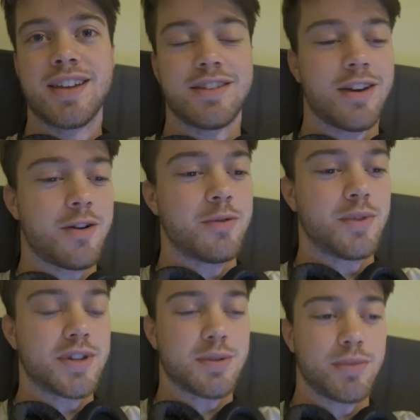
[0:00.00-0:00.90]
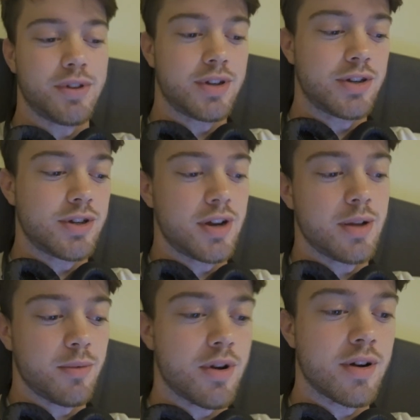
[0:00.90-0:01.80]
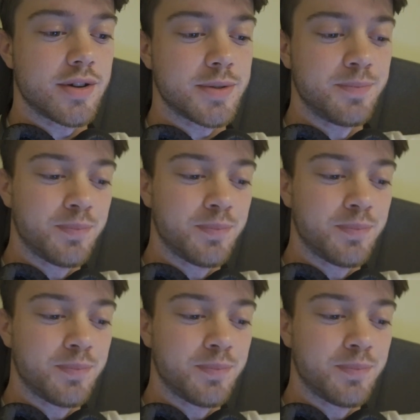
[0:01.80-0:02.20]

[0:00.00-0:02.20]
to own because I'm really into JDM cars.